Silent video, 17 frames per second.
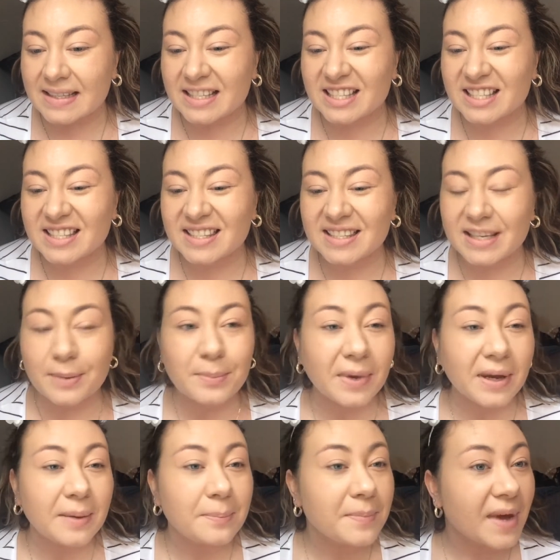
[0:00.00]

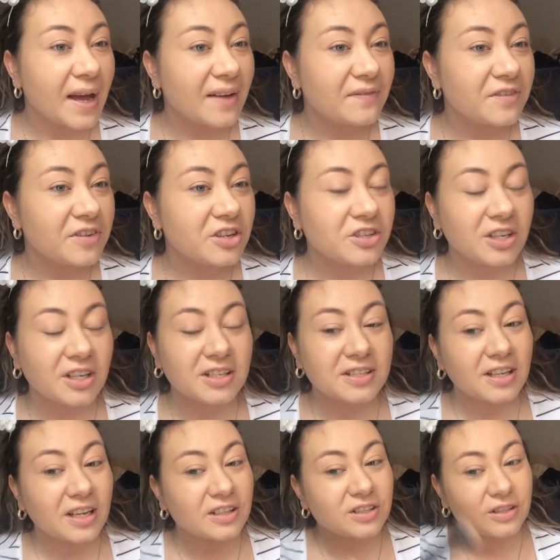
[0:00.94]
semi-matte finish. Like
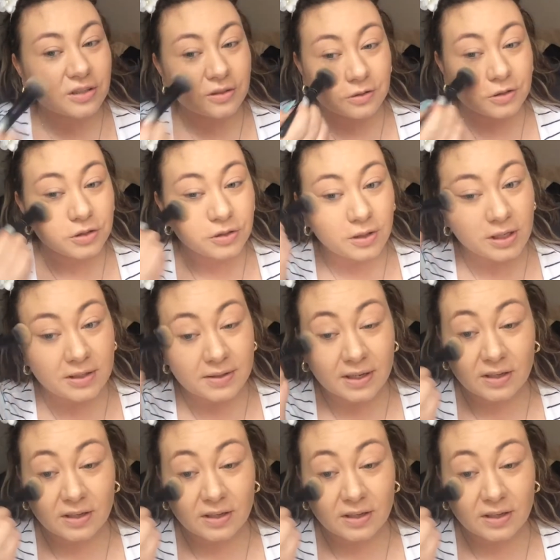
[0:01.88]
it's not too dewy, it's